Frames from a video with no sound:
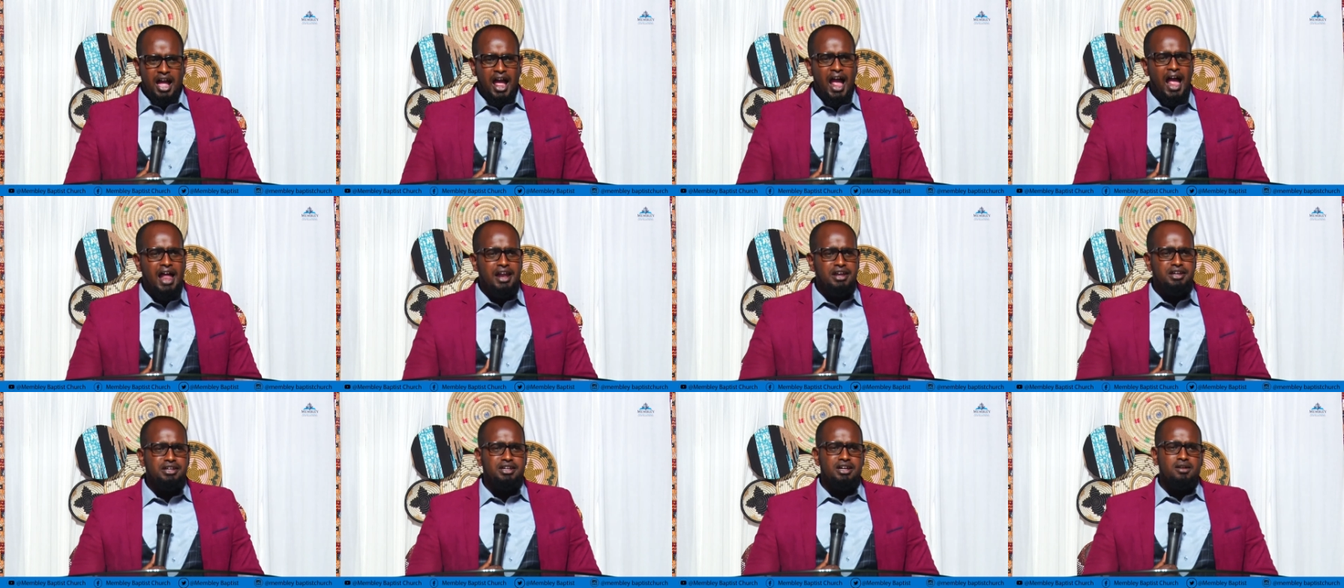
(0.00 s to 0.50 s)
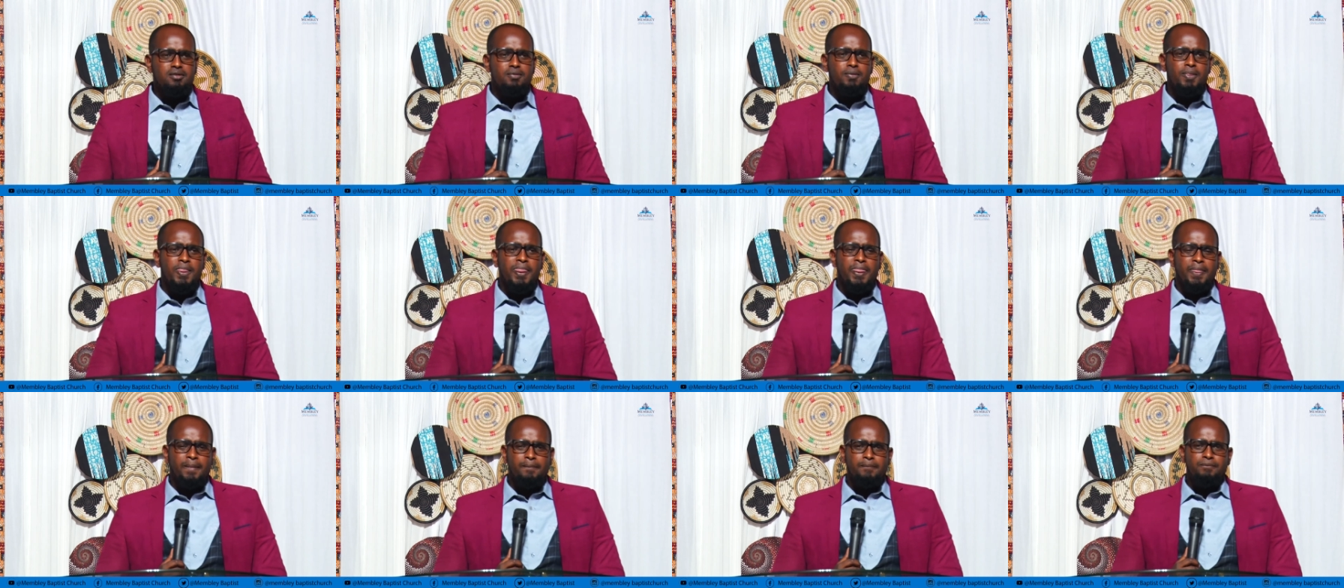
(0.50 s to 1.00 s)
And
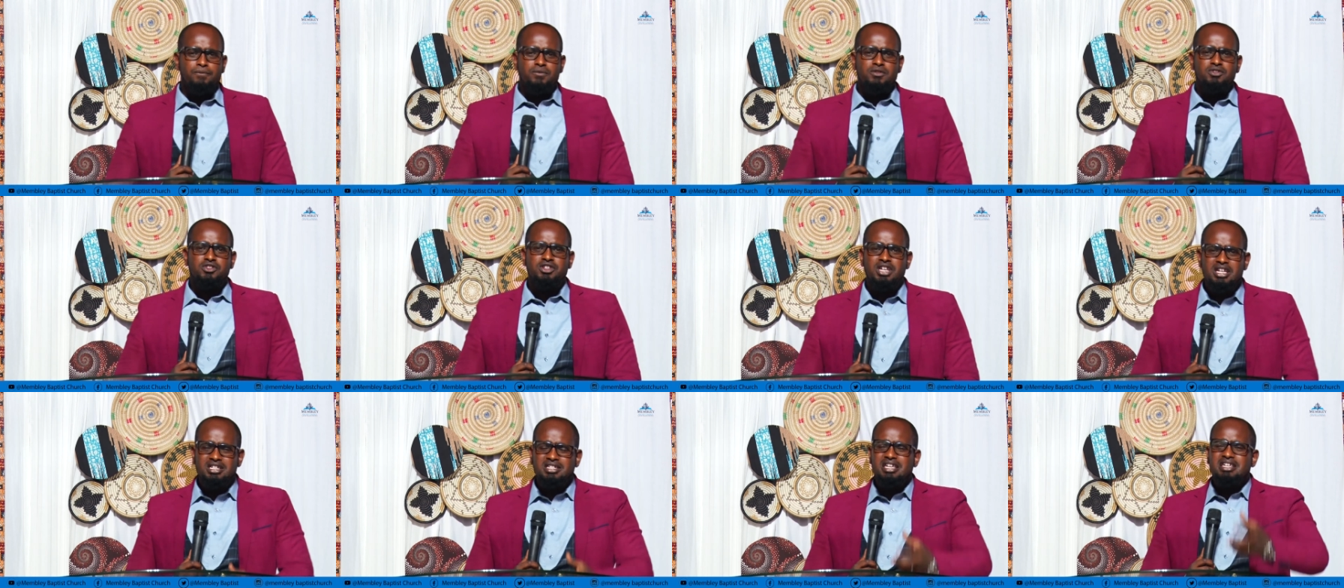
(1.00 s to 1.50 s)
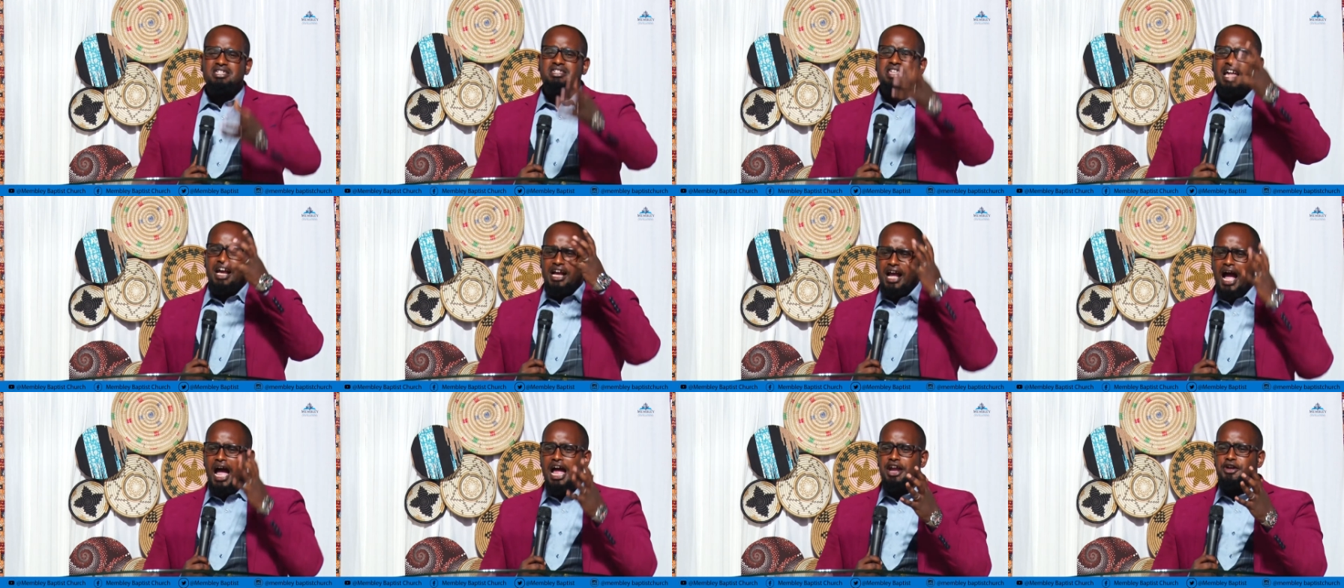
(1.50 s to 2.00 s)
this is the
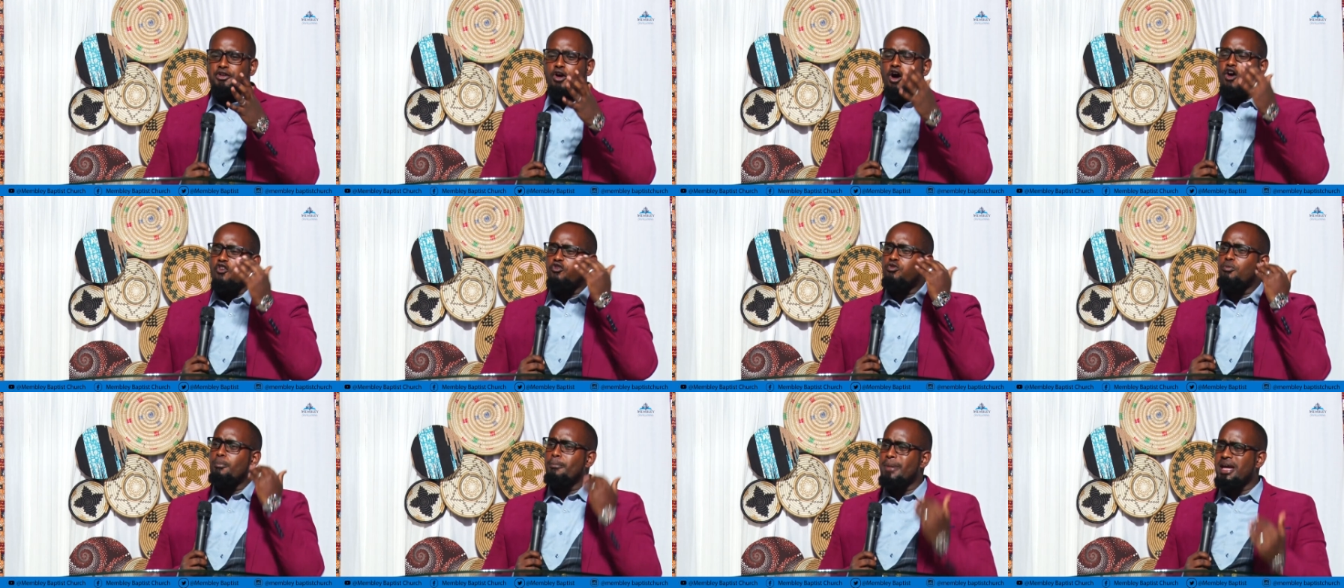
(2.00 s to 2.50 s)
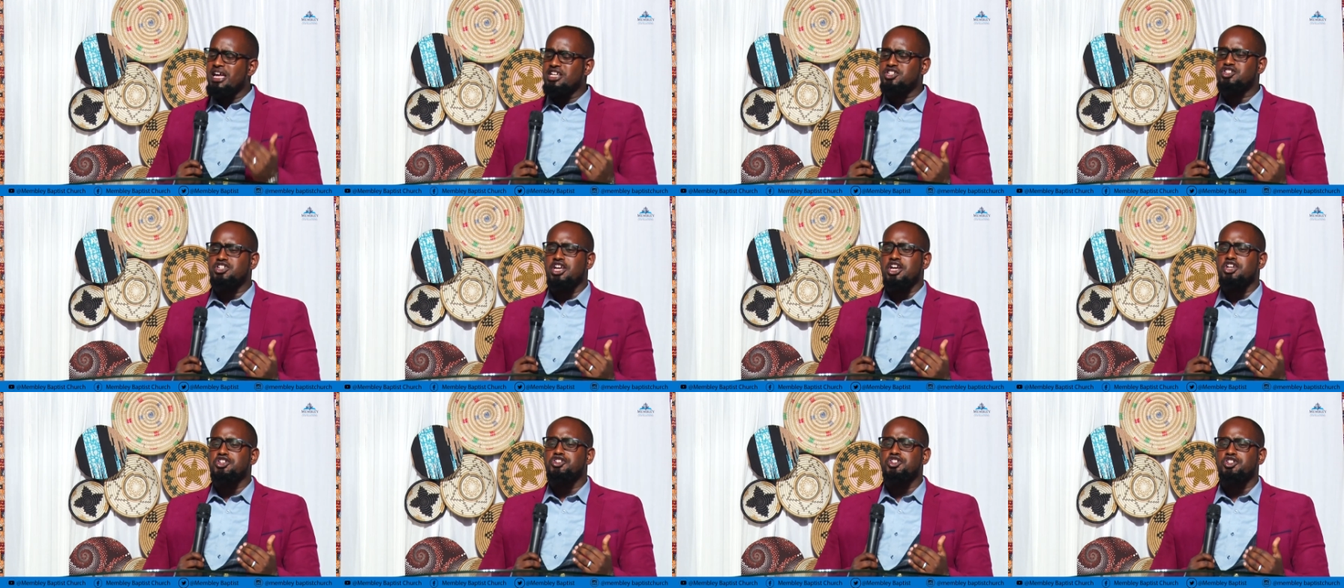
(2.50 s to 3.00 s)
kind of
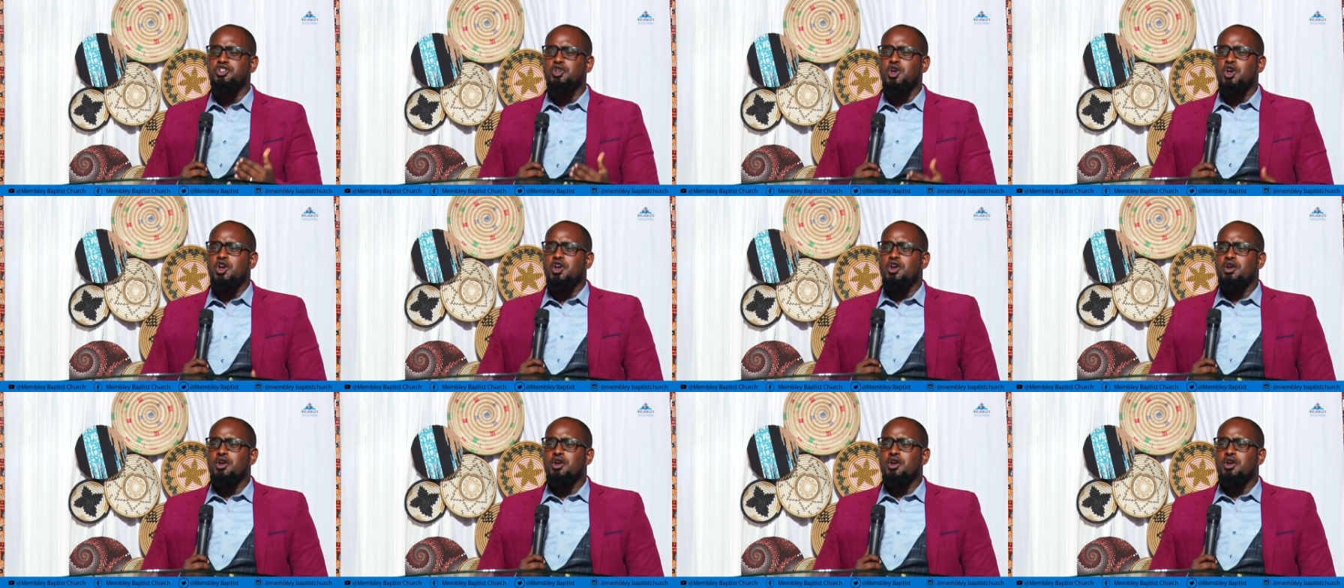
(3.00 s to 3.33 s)
message